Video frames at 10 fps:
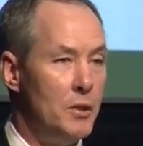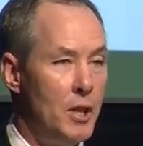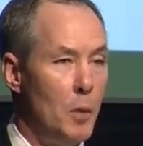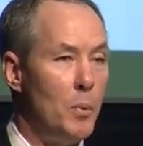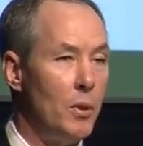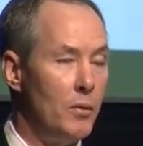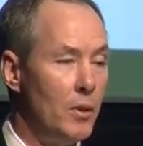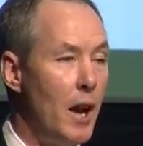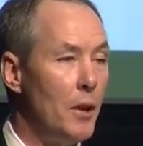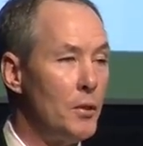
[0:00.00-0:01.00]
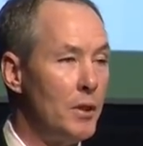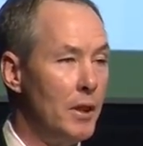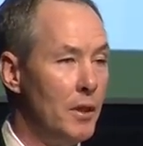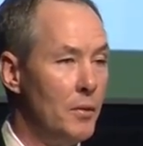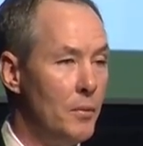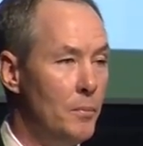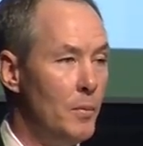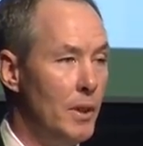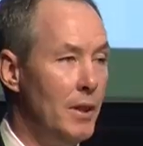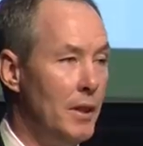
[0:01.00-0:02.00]
Chip Rouse can,
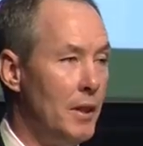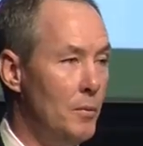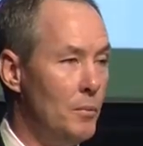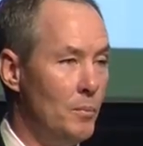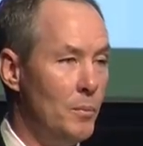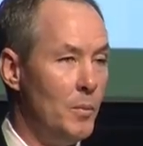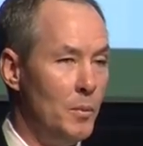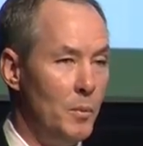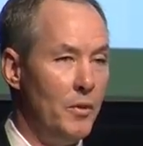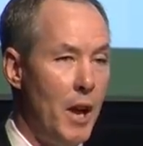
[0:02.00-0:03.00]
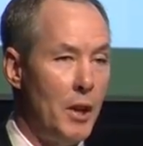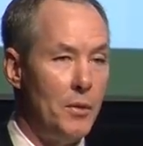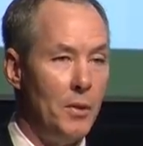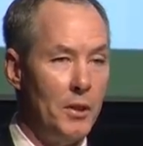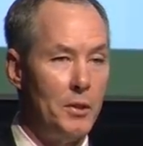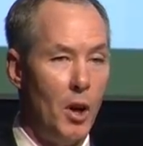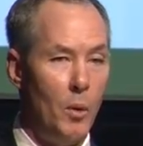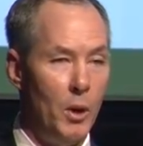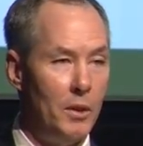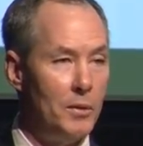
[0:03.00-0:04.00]
can vouch for us
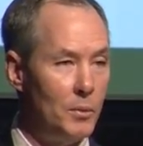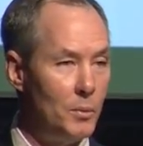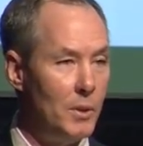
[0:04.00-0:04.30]
all when,